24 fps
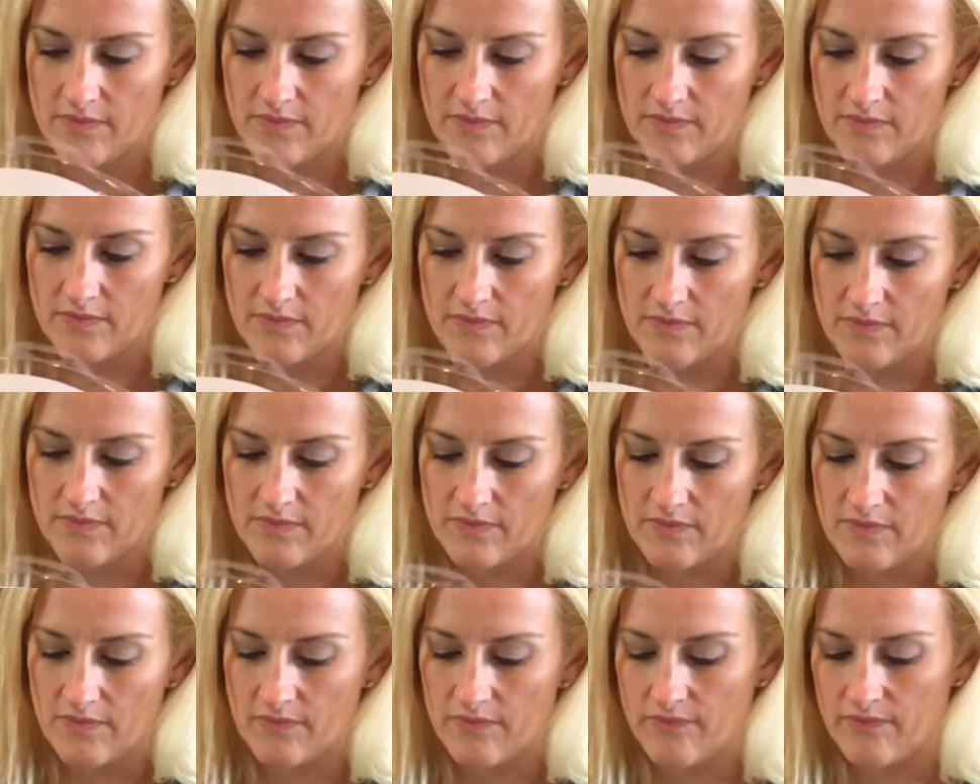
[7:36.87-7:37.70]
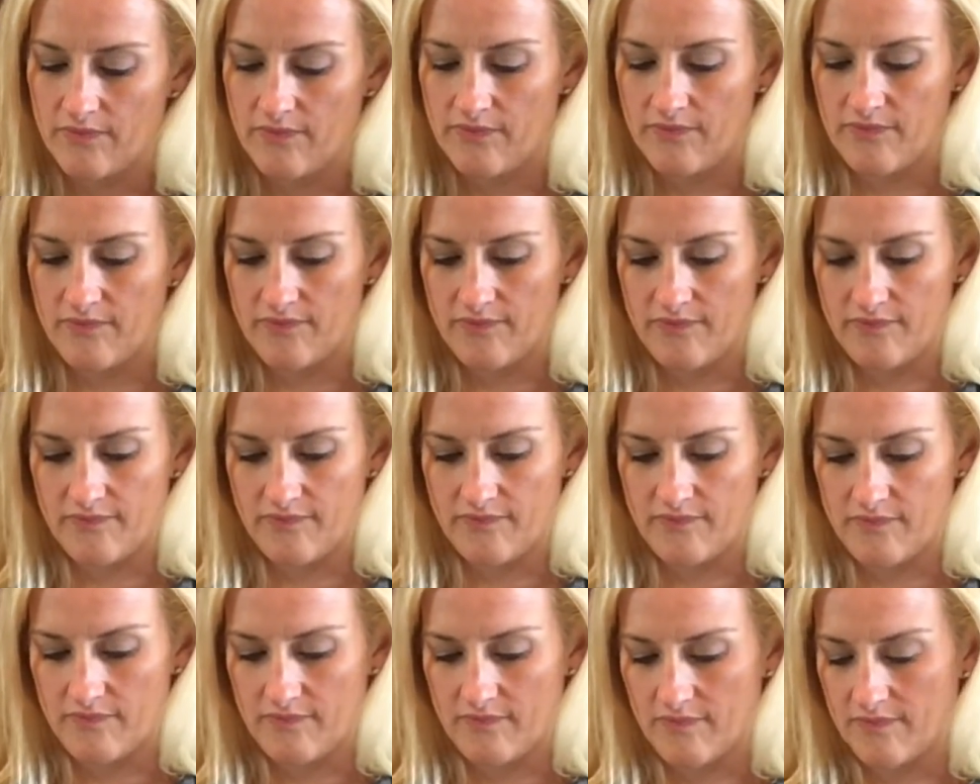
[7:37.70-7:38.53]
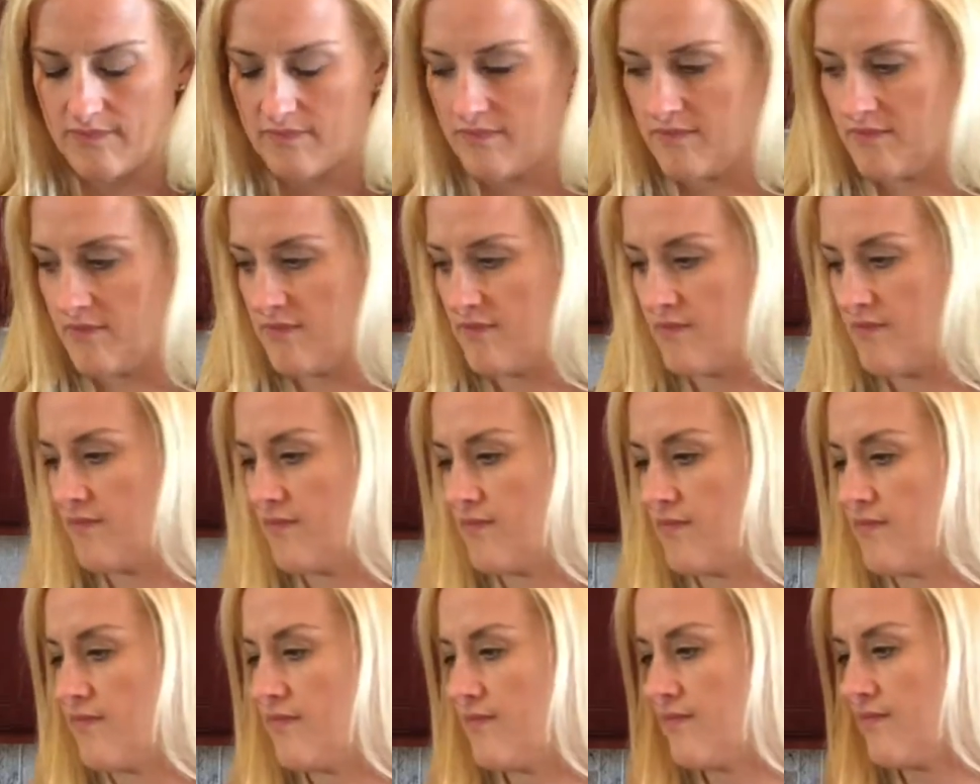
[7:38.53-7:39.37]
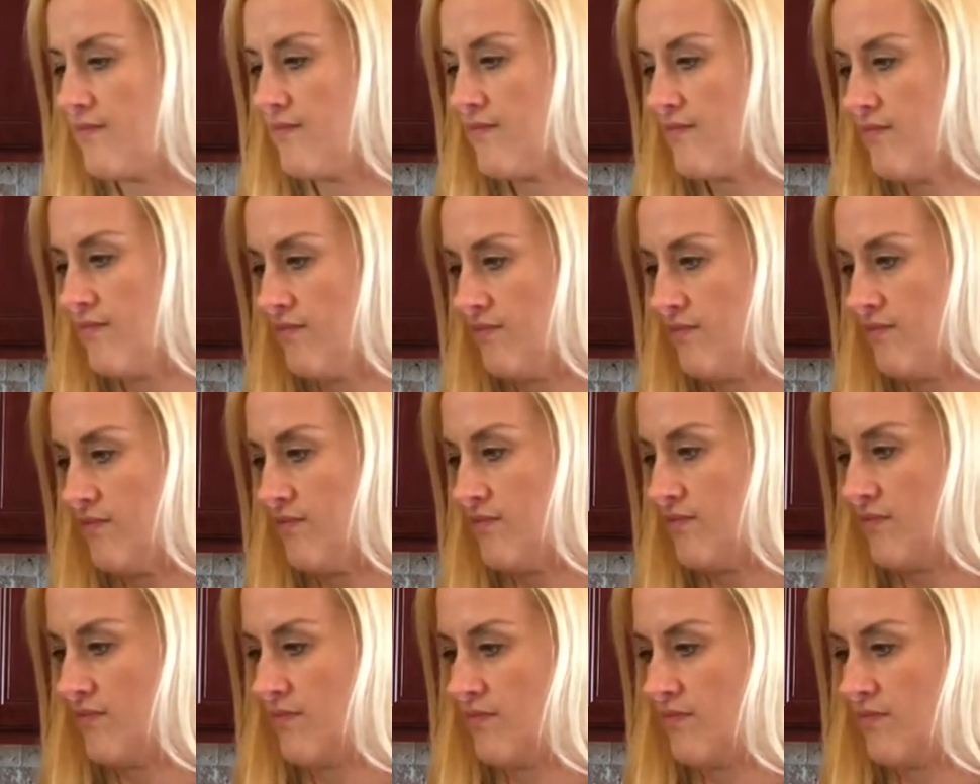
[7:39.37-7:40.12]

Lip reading: No words are spoken by the person on screen.